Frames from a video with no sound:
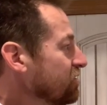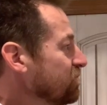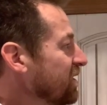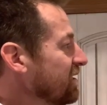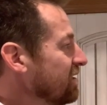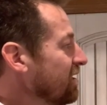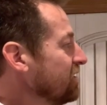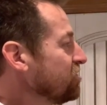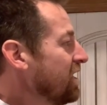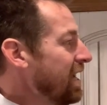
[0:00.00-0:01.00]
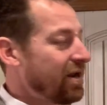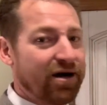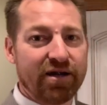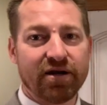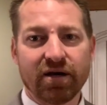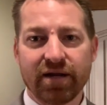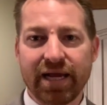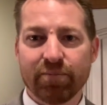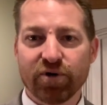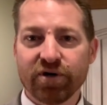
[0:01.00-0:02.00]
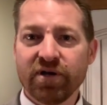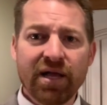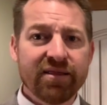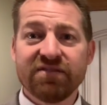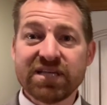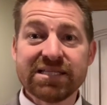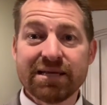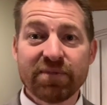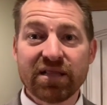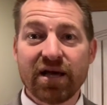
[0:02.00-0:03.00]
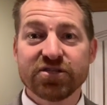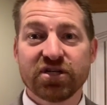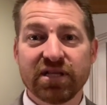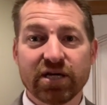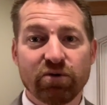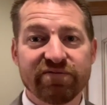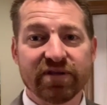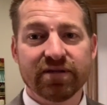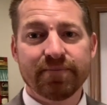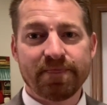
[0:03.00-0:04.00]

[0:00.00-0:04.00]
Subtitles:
Smidley at lunch had a hot dog and a hamburger? They've said something logically equivalent.